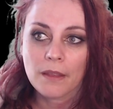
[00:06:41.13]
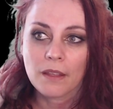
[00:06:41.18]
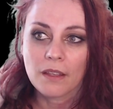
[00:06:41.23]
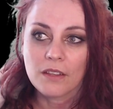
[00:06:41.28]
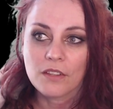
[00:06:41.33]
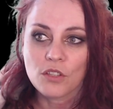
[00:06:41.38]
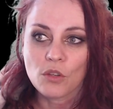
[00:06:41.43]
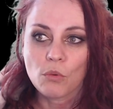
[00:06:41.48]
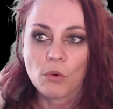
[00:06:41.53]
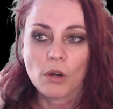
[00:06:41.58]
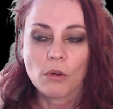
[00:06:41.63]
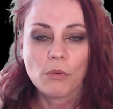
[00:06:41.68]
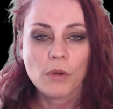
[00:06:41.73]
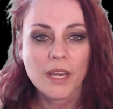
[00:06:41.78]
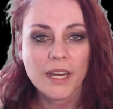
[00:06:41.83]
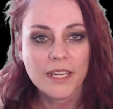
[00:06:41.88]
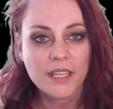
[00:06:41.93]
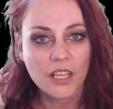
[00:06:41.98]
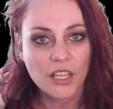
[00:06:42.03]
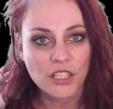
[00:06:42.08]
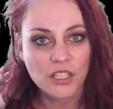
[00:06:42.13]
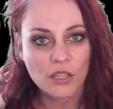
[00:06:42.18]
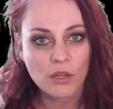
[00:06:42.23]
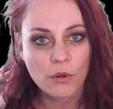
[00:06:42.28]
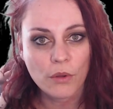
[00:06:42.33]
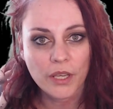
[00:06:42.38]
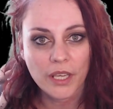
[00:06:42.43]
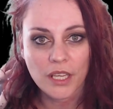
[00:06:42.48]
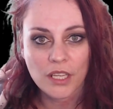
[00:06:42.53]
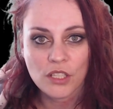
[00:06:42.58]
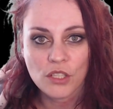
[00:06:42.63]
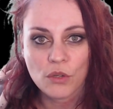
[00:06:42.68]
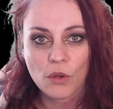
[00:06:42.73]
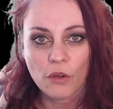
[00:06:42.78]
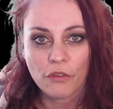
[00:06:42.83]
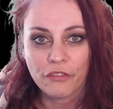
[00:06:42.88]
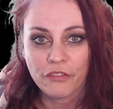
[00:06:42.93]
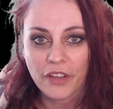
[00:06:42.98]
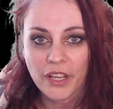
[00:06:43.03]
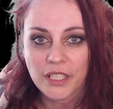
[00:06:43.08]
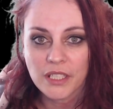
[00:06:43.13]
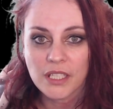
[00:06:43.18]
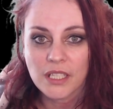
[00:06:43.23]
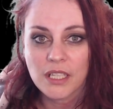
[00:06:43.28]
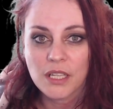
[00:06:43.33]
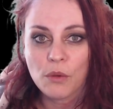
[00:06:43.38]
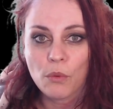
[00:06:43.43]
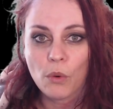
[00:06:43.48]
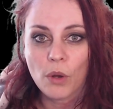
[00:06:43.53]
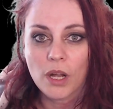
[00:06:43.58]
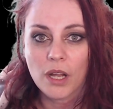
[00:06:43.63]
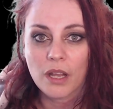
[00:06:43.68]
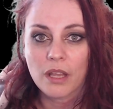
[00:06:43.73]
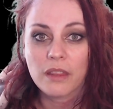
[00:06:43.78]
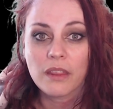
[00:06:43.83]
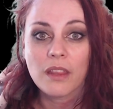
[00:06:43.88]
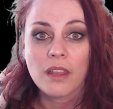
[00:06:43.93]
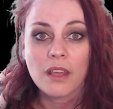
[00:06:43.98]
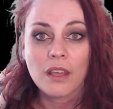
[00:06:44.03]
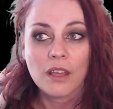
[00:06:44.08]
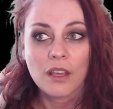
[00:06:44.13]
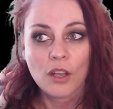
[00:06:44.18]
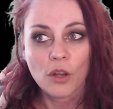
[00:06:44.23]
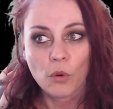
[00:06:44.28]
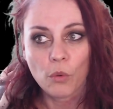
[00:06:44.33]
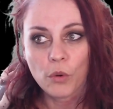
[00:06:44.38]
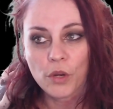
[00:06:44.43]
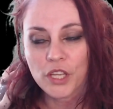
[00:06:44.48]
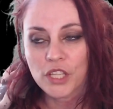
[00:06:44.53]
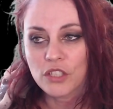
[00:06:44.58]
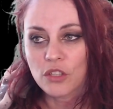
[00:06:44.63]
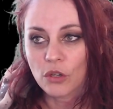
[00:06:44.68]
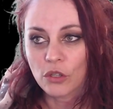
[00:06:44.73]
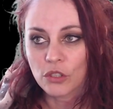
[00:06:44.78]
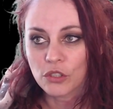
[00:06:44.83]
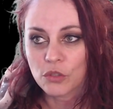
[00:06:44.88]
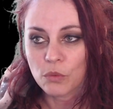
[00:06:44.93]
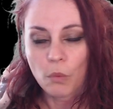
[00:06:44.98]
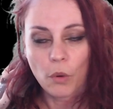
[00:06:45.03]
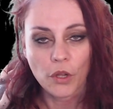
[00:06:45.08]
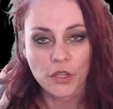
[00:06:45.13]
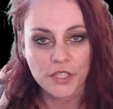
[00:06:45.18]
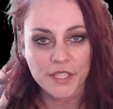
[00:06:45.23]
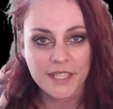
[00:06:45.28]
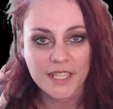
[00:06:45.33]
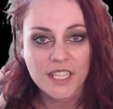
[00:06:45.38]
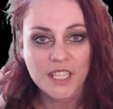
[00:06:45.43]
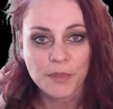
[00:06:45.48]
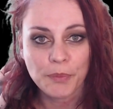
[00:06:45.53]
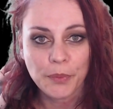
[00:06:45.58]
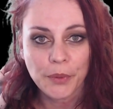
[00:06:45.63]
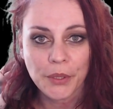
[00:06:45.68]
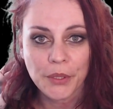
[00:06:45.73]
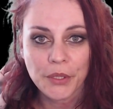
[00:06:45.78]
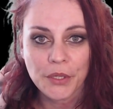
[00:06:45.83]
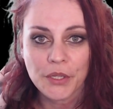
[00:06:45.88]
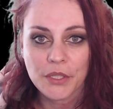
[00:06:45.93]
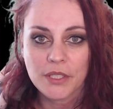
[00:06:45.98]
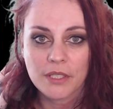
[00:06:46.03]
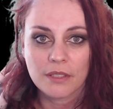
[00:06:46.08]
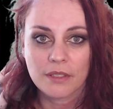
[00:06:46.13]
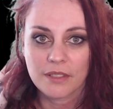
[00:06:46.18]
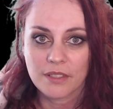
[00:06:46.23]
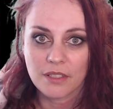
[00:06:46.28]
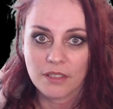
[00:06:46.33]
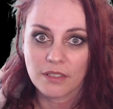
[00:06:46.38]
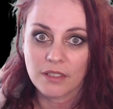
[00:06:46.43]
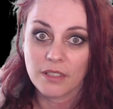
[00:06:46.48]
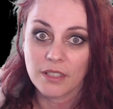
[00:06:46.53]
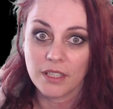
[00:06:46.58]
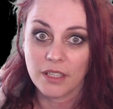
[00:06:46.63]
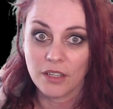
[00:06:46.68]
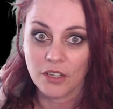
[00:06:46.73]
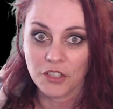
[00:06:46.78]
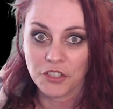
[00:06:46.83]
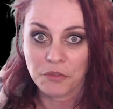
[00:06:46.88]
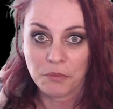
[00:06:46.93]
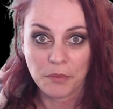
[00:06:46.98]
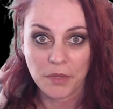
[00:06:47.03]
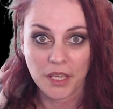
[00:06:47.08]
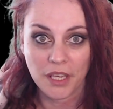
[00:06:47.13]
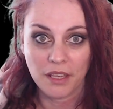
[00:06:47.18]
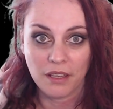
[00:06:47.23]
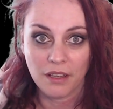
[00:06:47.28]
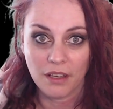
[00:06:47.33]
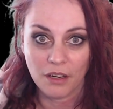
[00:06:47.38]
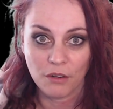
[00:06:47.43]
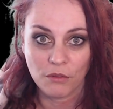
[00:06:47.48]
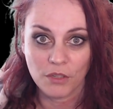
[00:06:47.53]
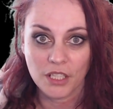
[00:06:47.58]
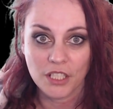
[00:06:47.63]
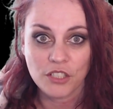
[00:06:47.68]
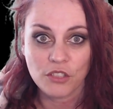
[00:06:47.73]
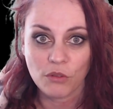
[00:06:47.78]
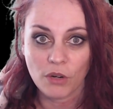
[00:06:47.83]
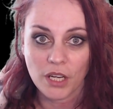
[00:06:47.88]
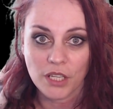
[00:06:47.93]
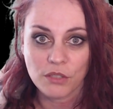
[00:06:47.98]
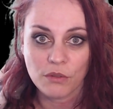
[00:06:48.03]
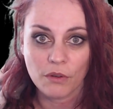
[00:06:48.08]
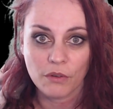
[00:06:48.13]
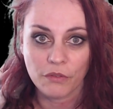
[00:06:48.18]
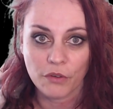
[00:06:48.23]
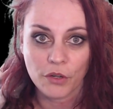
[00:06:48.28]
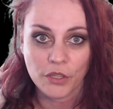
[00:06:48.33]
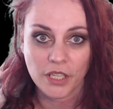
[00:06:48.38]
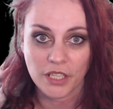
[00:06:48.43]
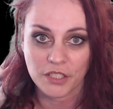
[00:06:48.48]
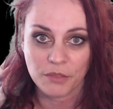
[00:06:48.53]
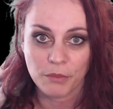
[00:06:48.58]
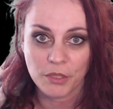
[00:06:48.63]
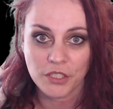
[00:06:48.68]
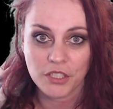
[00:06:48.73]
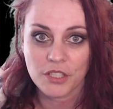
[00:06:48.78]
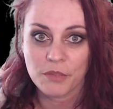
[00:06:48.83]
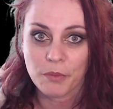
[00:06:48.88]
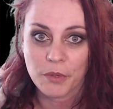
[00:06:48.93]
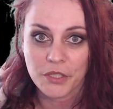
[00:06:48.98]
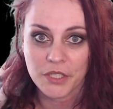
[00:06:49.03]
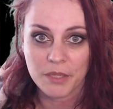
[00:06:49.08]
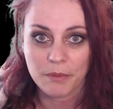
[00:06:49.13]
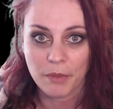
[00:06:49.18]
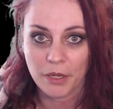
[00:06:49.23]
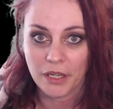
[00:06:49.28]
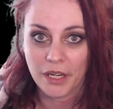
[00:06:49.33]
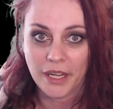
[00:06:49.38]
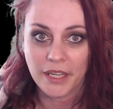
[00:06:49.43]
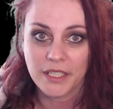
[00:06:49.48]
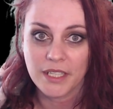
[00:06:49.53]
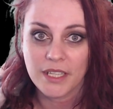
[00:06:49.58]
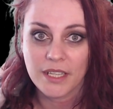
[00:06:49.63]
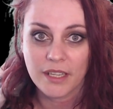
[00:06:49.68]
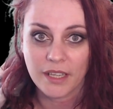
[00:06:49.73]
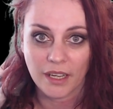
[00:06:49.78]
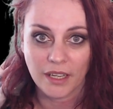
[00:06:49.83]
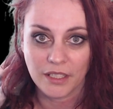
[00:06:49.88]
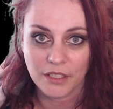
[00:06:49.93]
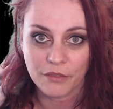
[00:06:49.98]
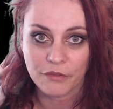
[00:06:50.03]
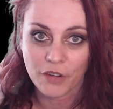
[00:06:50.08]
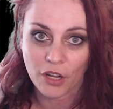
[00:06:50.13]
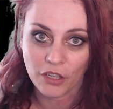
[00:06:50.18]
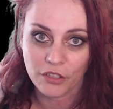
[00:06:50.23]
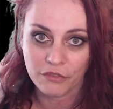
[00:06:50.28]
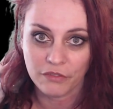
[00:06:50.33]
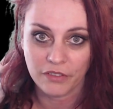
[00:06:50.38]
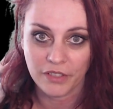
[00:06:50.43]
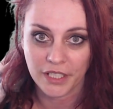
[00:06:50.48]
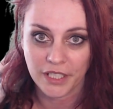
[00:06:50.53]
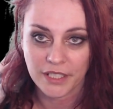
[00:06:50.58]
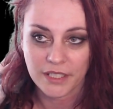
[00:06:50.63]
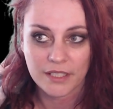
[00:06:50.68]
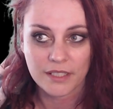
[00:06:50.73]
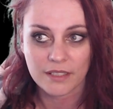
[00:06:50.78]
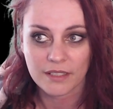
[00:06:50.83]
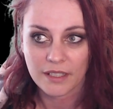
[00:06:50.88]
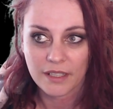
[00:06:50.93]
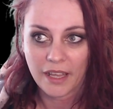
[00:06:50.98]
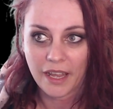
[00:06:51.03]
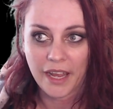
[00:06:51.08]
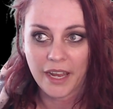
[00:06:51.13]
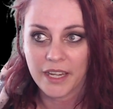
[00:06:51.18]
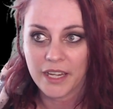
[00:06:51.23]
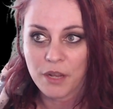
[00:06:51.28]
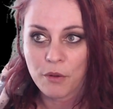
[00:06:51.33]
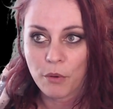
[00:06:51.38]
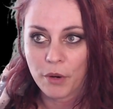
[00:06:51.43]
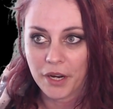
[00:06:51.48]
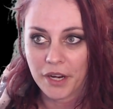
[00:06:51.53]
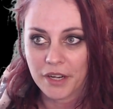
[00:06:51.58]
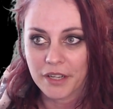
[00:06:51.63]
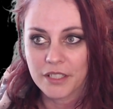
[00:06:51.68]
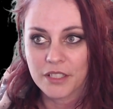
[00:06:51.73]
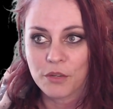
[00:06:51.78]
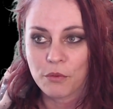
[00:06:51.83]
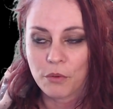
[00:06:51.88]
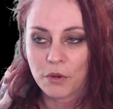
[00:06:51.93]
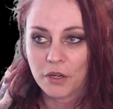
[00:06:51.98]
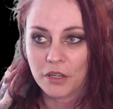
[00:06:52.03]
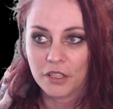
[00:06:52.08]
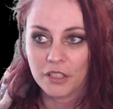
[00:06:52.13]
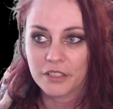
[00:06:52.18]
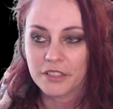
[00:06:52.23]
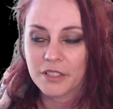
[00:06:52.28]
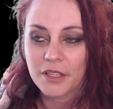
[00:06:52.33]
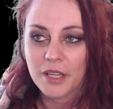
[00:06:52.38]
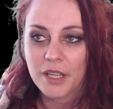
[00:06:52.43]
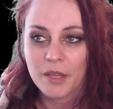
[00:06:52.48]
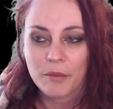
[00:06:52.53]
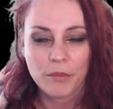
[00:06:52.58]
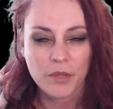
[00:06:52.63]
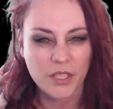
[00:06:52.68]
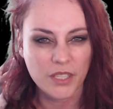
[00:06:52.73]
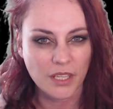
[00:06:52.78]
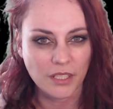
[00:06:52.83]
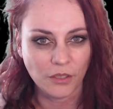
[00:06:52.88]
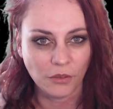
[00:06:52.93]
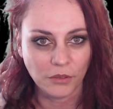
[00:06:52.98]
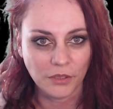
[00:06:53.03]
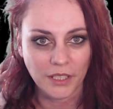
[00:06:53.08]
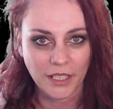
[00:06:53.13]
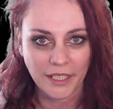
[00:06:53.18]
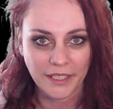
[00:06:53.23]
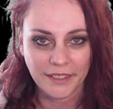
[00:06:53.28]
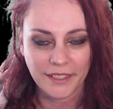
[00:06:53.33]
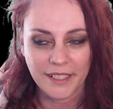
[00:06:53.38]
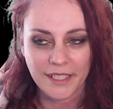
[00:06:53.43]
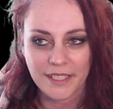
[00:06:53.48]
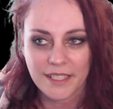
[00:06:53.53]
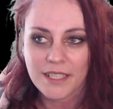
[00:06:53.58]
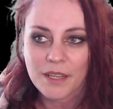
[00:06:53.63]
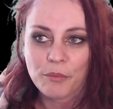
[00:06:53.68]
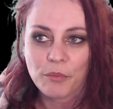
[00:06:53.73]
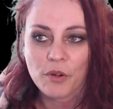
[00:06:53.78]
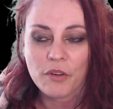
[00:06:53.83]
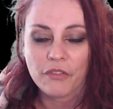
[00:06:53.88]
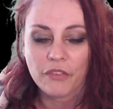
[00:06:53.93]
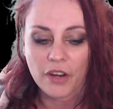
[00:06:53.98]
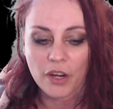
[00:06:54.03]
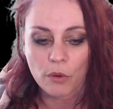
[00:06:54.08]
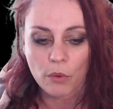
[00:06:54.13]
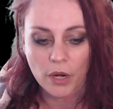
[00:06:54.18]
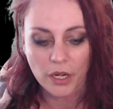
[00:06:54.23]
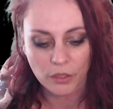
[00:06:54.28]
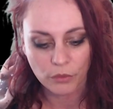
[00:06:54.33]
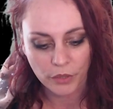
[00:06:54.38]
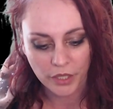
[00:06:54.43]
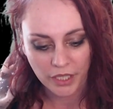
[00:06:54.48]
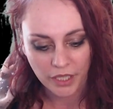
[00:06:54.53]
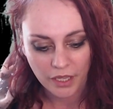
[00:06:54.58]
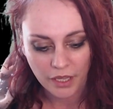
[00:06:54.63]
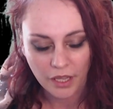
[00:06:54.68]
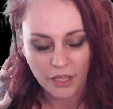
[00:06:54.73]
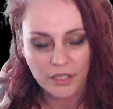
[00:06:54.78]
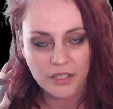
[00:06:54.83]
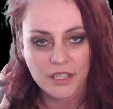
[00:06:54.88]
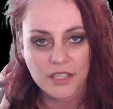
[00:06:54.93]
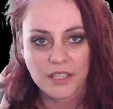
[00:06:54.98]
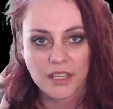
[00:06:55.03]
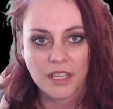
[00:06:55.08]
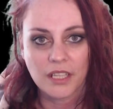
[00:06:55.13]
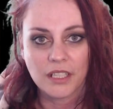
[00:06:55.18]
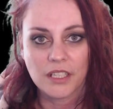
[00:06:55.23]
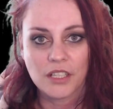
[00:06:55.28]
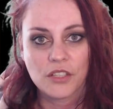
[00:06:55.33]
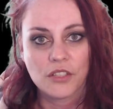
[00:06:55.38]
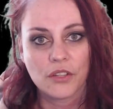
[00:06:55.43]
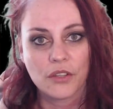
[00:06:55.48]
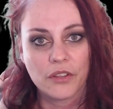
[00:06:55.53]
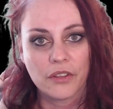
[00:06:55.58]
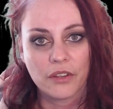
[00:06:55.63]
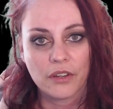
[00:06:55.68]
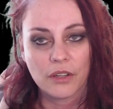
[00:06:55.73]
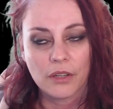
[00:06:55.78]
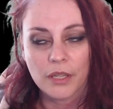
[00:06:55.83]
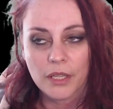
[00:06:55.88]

so we're really not looking to offend anyone. We don't want dispute, certainly not me. I really try to avoid as much as possible any kind of conflict anywhere in the world because I don't like that. I prefer when we understand each other.